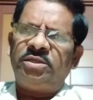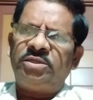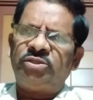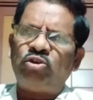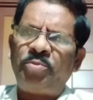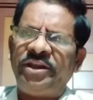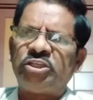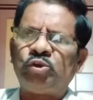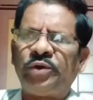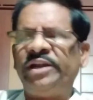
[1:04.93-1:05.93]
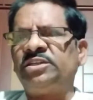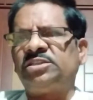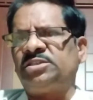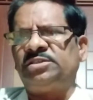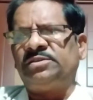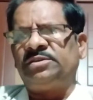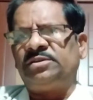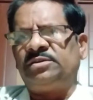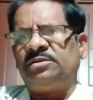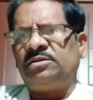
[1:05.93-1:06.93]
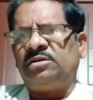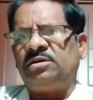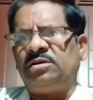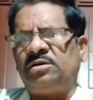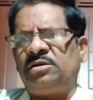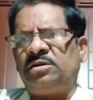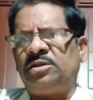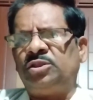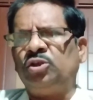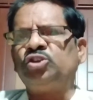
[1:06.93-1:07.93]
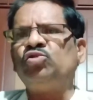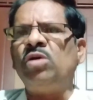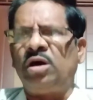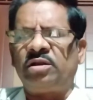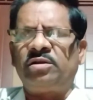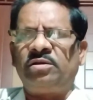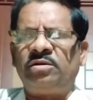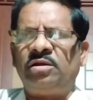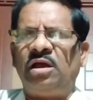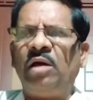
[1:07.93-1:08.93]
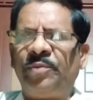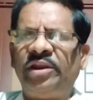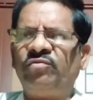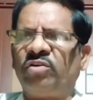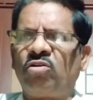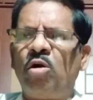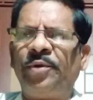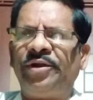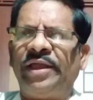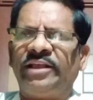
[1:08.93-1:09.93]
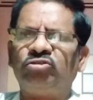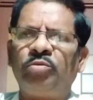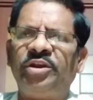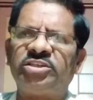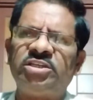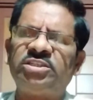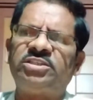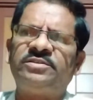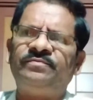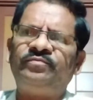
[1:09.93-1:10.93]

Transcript: So many students, those who are appearing for competitive examinations,